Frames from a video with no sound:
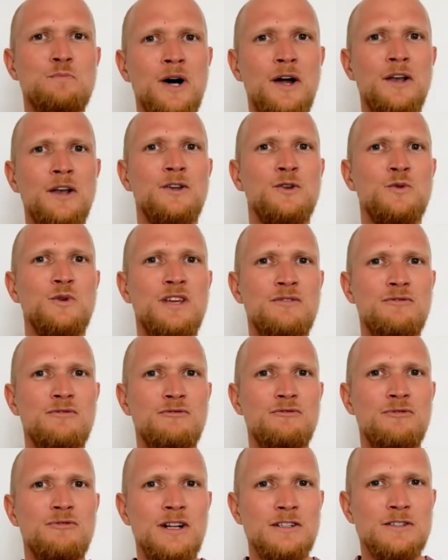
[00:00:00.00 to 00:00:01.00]
but you
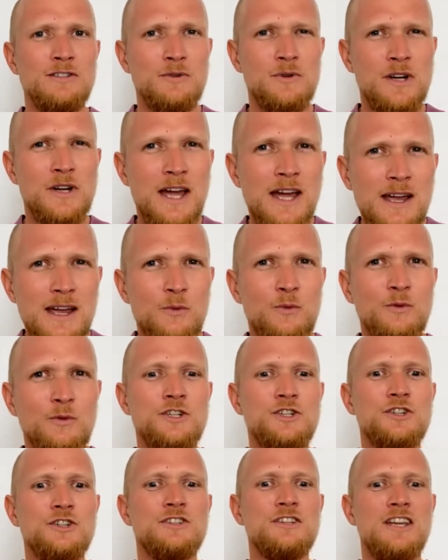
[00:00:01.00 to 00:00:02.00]
even felt okay,
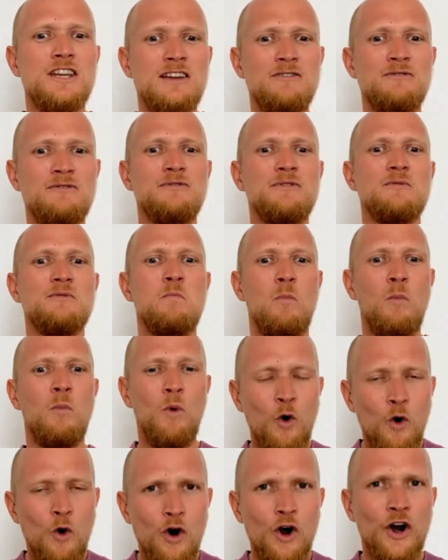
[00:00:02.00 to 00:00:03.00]
which is even
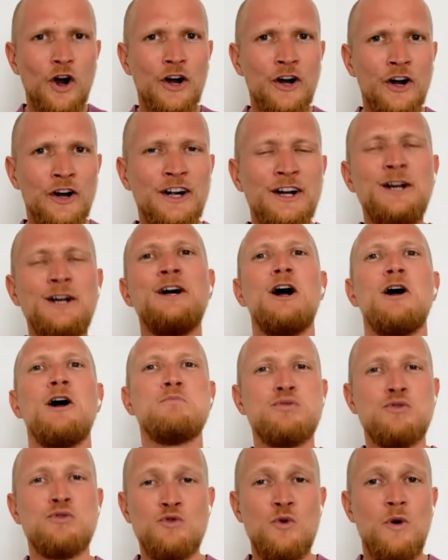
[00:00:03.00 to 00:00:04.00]
more a
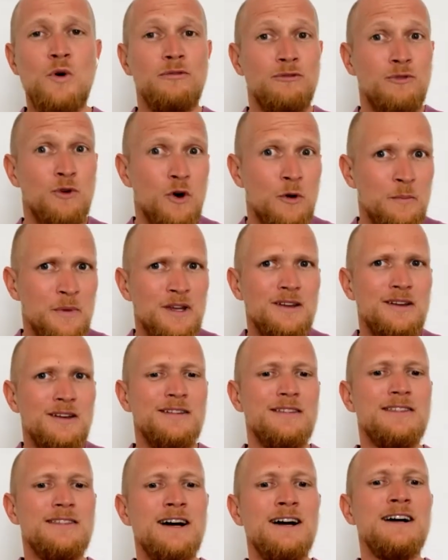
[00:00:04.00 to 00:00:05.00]
proof for
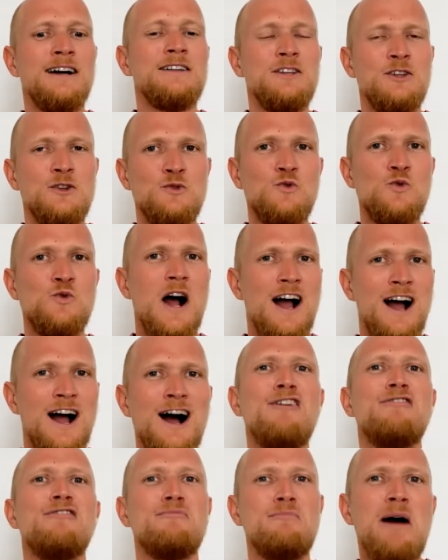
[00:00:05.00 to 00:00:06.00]
me that you
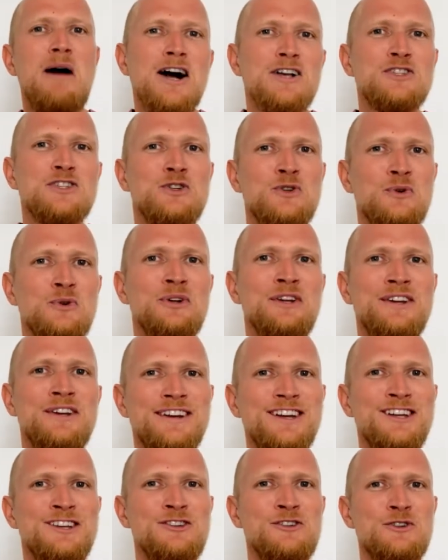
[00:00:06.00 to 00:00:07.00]
have
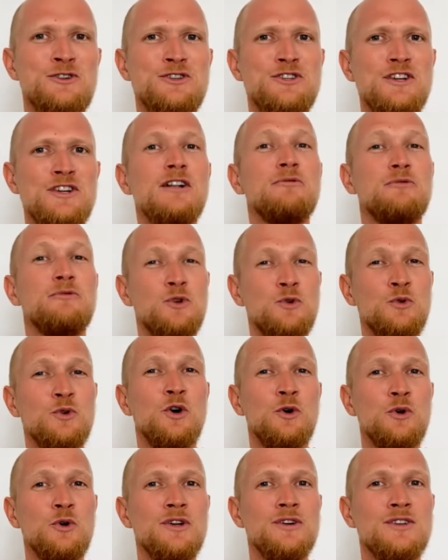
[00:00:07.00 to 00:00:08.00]
mastery in yourself. You
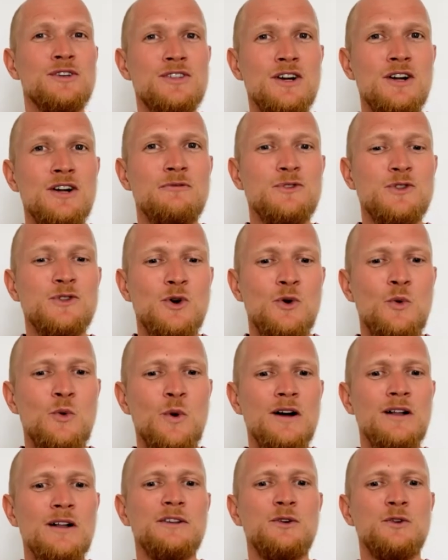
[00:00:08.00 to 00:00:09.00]
know yourself so well.